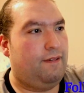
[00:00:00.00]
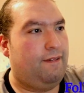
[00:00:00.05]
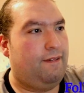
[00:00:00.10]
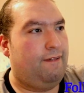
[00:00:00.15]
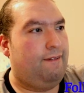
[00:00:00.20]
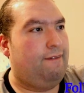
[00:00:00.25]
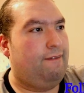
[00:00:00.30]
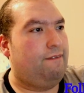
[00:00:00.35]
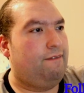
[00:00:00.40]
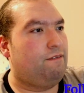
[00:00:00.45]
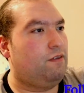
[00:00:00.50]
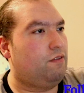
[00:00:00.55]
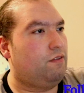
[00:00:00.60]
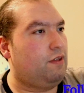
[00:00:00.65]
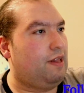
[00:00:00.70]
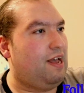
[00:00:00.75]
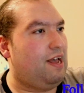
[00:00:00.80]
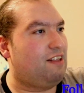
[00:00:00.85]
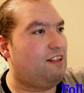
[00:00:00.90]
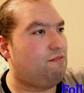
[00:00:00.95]
So the
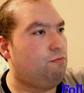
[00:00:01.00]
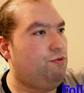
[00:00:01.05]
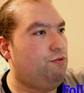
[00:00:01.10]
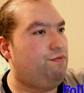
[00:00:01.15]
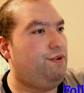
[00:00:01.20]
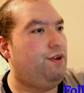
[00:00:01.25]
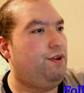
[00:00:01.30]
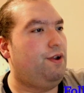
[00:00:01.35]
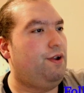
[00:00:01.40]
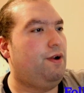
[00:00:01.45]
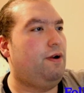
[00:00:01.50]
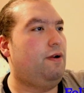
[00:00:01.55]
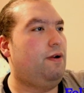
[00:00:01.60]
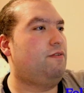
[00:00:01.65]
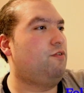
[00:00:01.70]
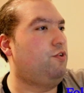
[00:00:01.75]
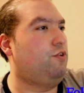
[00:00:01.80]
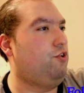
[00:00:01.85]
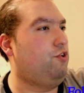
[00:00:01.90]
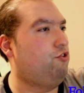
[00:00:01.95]
last move here. So
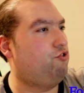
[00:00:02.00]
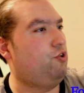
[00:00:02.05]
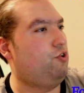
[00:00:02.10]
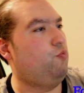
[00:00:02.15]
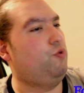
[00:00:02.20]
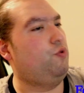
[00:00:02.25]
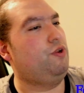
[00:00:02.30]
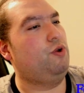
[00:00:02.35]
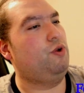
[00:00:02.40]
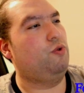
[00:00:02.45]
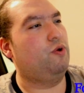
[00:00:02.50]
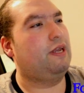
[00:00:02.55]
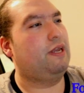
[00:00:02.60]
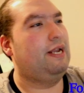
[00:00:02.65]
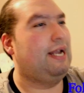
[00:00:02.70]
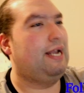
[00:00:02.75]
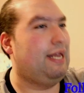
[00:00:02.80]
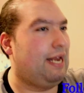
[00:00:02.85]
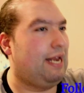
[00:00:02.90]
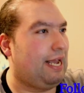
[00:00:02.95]
usually when you're looking
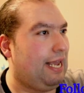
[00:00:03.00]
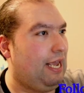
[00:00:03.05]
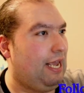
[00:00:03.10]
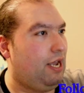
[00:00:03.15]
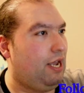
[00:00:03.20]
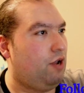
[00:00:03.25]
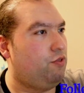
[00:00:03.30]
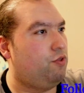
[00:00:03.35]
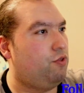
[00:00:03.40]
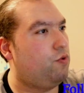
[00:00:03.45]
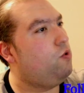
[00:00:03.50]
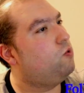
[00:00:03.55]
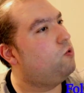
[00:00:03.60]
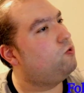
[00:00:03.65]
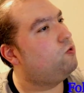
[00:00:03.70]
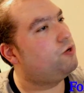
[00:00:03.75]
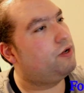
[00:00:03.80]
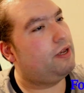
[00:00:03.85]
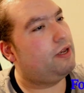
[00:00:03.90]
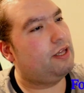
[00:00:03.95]
at a king in the
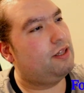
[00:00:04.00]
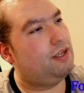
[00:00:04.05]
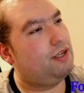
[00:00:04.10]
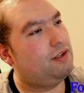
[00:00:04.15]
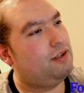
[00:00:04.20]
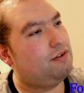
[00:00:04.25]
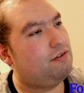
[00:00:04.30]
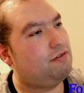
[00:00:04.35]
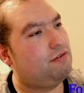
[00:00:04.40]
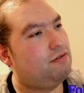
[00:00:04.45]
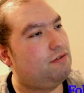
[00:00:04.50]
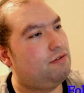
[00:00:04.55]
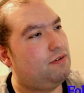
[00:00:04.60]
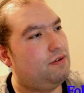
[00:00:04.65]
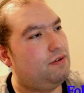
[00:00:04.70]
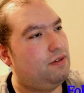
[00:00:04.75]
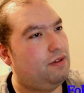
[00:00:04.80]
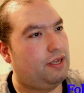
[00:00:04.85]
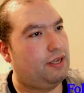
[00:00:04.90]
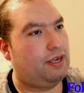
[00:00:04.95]
corner like this,
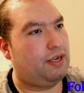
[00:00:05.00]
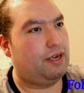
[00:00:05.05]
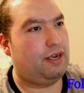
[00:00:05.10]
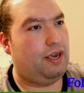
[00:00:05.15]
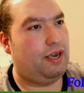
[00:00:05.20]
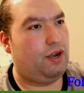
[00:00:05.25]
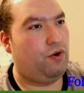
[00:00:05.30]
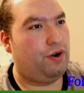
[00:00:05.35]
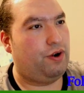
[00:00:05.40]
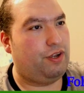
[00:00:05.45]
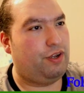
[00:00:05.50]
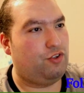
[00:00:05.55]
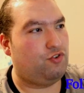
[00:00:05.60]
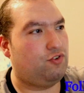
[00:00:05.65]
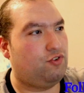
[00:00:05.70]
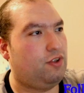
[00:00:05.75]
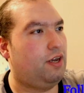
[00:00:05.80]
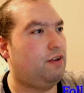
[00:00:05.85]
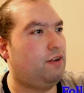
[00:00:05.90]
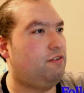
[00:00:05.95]
like a king on
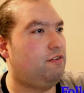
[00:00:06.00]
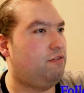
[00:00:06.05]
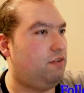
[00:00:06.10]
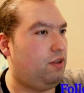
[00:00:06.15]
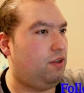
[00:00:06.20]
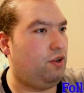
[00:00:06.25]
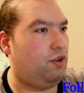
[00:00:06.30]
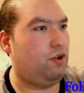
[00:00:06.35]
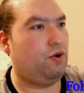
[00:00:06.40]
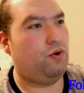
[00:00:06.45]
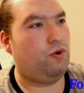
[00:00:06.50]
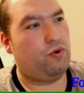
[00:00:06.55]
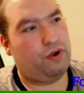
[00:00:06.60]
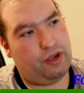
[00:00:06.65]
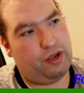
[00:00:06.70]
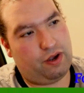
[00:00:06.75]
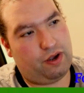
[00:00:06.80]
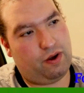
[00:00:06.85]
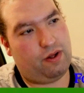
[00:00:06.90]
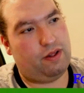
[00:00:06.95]
h6 here, or king
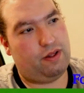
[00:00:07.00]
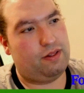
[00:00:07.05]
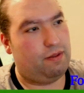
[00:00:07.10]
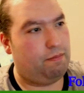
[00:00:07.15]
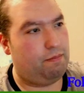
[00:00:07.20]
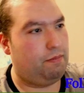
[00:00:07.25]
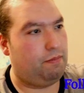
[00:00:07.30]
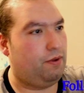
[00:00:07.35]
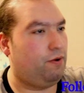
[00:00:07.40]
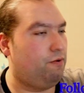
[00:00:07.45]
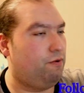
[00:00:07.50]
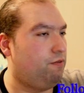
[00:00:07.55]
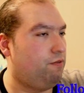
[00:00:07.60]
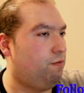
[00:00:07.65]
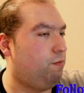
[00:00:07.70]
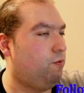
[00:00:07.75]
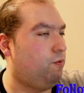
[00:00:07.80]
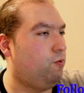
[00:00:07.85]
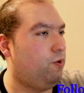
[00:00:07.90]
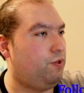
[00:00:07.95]
on the middle of the
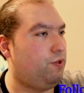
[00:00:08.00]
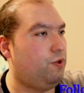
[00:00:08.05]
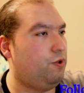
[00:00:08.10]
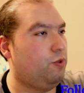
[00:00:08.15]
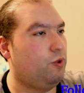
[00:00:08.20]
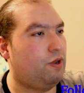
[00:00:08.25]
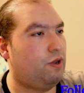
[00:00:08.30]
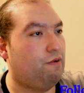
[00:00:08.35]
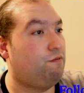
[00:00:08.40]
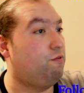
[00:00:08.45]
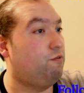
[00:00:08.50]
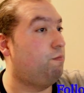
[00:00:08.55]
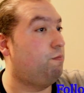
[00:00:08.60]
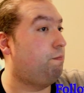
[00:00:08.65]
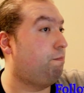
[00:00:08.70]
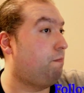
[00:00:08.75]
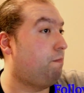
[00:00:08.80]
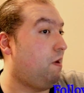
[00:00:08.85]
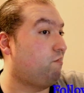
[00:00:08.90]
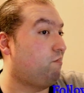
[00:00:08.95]
board, you're looking for
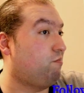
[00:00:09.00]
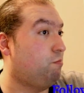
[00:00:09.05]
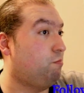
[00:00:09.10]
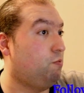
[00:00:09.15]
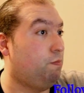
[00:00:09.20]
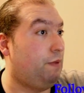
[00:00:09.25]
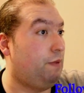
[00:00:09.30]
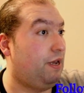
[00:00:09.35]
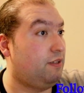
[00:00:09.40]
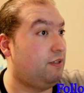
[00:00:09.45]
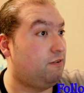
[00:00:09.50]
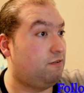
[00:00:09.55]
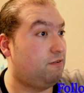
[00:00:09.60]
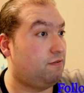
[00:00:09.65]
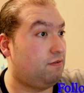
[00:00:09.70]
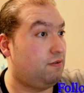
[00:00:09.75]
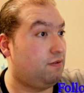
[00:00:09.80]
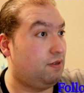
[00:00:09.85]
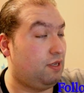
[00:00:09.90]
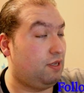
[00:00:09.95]
possible mates.
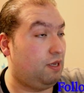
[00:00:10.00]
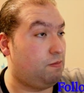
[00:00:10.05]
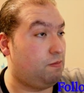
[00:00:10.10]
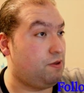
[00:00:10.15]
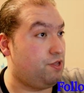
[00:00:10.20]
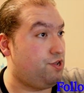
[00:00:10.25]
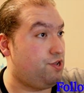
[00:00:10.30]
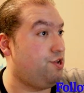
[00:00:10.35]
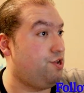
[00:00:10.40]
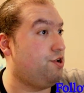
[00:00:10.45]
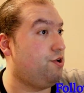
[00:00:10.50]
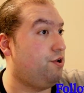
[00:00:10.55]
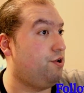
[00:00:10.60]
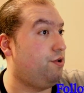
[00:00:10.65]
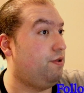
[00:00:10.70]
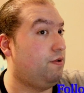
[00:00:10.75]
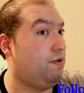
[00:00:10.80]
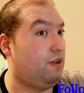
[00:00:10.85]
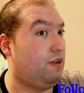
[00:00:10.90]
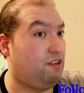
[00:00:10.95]
I mean here,
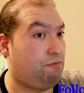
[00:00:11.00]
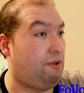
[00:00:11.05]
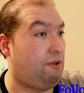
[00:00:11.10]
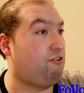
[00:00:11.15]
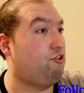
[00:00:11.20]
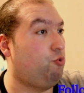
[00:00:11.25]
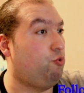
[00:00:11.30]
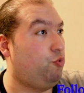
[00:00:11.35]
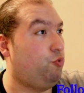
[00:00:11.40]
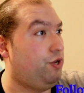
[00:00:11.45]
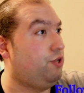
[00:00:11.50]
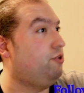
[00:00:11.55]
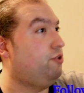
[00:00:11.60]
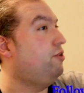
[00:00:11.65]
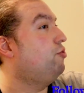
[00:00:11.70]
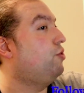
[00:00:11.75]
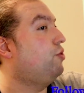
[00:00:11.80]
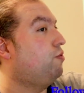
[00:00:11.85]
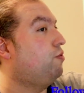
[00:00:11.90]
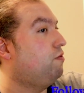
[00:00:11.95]
especially when you're
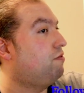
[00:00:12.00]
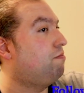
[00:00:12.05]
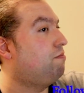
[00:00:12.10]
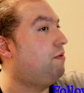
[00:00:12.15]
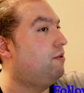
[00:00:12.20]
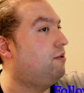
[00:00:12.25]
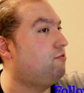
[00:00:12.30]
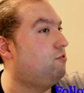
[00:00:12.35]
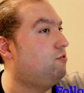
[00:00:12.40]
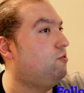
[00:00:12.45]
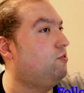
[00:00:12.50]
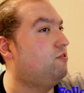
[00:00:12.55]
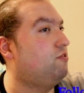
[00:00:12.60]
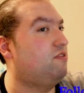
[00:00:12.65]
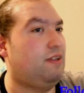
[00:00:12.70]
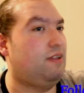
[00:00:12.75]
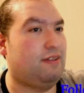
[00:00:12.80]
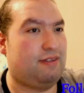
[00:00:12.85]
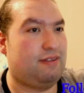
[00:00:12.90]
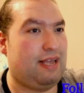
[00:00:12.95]
dealing with puzzles
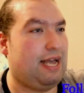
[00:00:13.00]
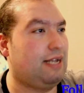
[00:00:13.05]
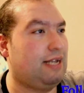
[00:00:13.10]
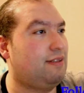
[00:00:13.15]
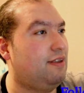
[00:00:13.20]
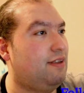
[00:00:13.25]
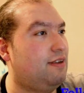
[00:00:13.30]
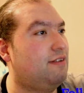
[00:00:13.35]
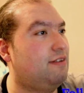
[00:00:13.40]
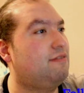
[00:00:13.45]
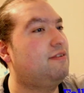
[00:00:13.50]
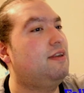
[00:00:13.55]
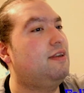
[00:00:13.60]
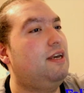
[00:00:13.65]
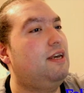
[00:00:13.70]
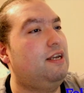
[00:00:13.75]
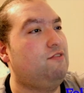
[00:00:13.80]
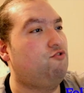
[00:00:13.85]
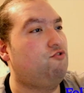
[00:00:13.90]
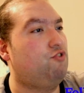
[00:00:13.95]
and tactics
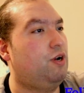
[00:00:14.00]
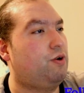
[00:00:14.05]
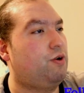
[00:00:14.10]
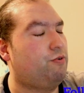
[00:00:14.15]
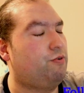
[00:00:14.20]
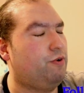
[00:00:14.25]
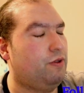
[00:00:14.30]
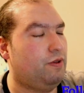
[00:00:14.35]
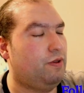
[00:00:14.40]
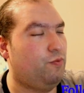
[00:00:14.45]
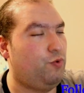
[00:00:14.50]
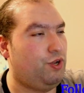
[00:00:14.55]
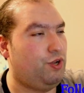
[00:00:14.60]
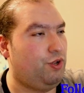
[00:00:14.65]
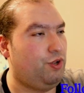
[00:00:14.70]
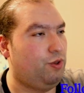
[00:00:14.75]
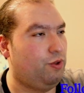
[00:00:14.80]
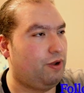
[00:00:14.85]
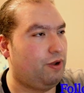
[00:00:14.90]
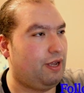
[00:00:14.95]
in general, when you
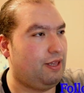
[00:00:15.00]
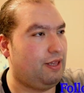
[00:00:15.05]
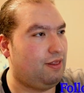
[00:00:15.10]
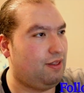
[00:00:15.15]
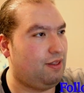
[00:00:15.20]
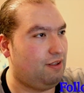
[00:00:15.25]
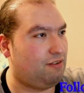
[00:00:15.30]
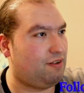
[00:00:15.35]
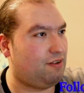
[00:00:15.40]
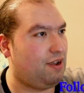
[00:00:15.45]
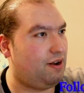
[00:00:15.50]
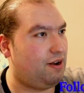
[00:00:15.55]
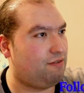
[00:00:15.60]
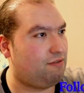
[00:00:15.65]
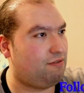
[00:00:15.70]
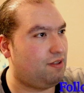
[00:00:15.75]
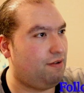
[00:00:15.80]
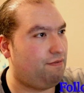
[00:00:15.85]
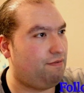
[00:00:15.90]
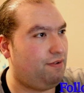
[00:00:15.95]
look at this kind of
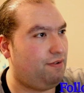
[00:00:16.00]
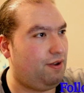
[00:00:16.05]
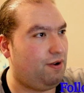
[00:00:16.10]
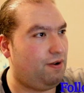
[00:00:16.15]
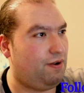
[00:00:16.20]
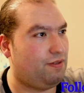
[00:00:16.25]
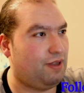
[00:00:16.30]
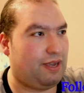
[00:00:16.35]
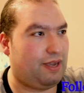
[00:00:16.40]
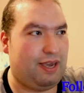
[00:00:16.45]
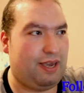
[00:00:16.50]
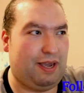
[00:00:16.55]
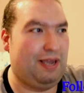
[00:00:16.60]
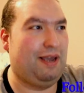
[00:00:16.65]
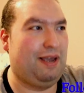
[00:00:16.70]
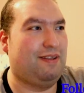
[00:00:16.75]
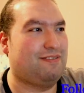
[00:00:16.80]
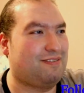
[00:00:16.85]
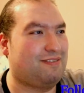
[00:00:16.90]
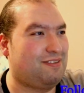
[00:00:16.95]
stuff here, the king
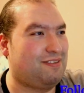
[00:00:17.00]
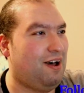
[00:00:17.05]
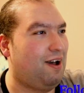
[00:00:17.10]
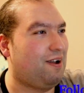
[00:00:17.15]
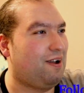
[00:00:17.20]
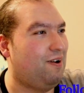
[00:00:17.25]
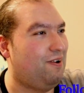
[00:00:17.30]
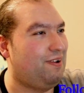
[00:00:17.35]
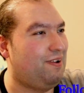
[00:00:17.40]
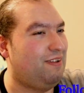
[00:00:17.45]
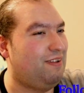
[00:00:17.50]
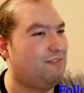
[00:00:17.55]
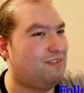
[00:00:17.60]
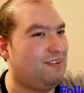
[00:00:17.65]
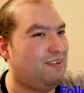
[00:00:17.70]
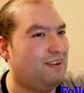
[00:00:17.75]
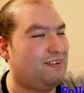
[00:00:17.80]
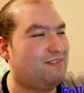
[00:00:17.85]
is stuck on h6,